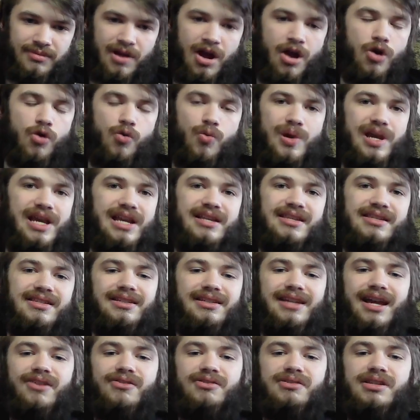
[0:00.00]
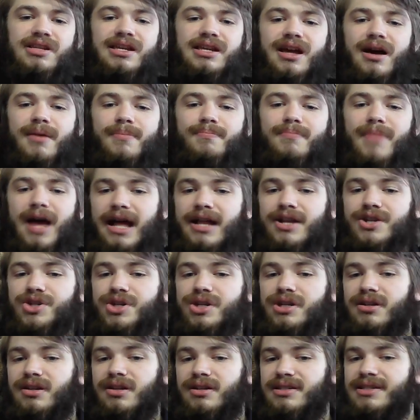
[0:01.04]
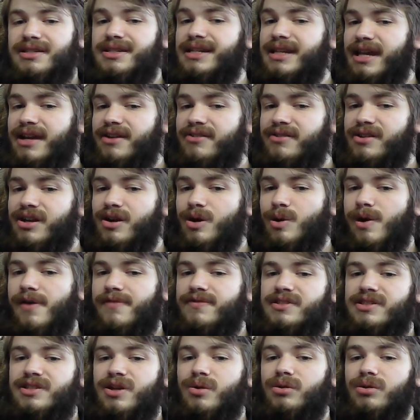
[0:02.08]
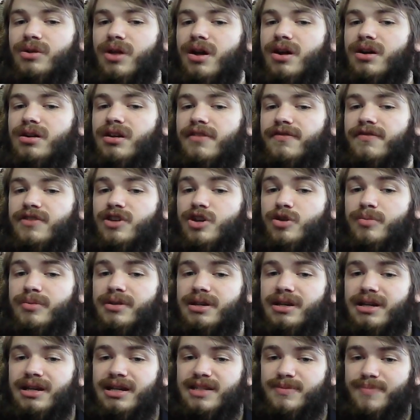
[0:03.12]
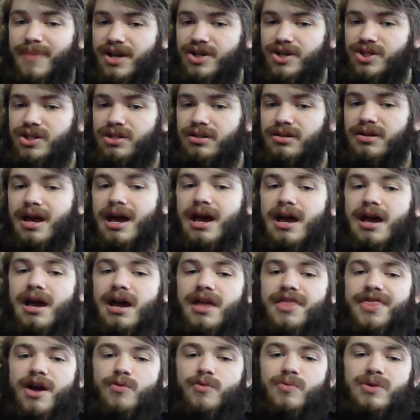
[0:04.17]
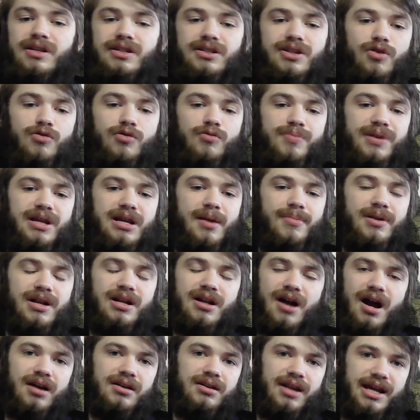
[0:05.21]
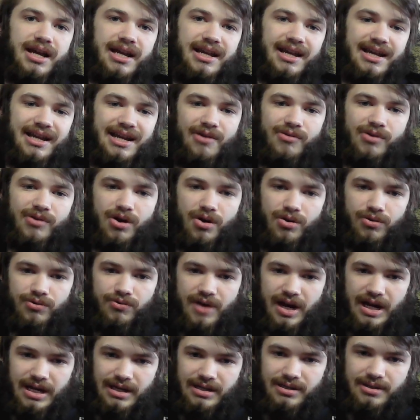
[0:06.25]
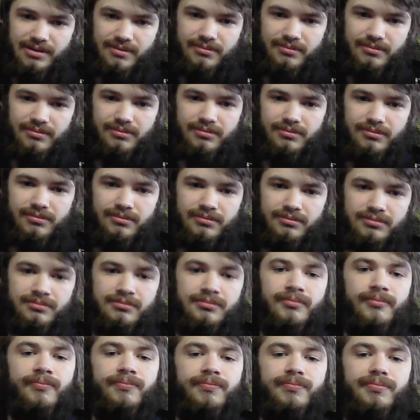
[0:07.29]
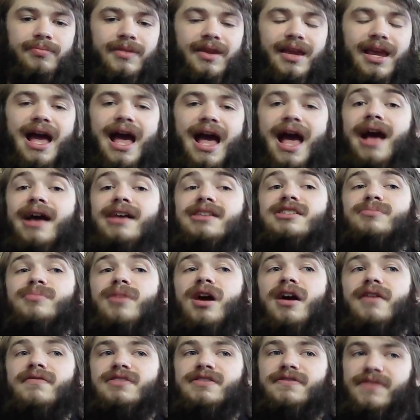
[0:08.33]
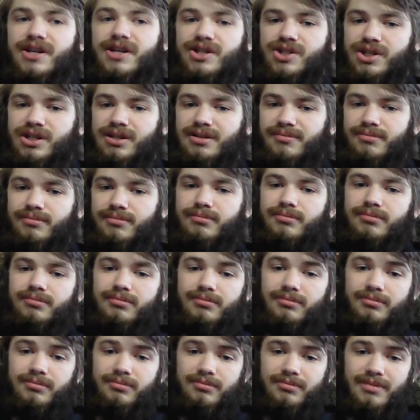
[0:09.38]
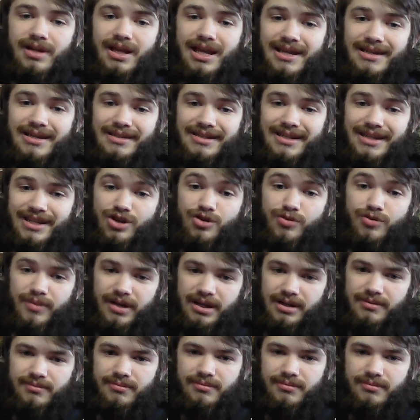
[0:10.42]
We can scarcely imagine a scenario of so long of human expansion that we don't become godlike in our own right. Asimov's vision is human.